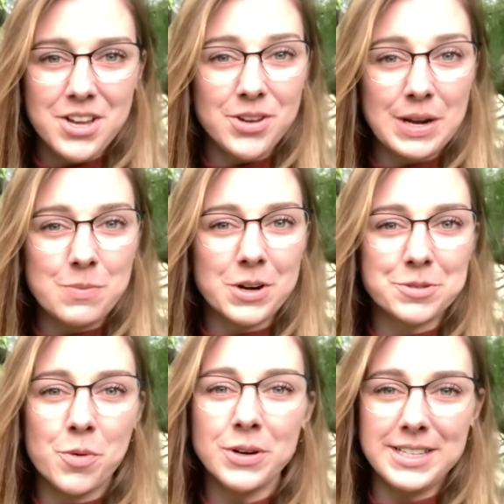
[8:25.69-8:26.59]
You can
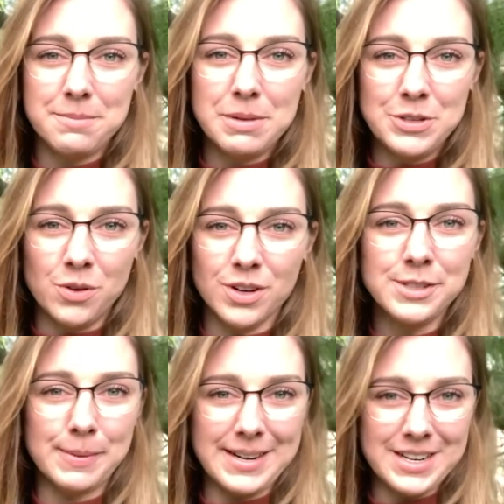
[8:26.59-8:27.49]
watch more Tidbit
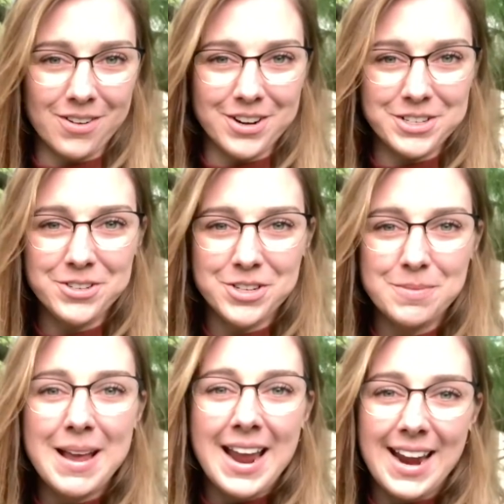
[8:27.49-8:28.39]
Tours right here on YouTube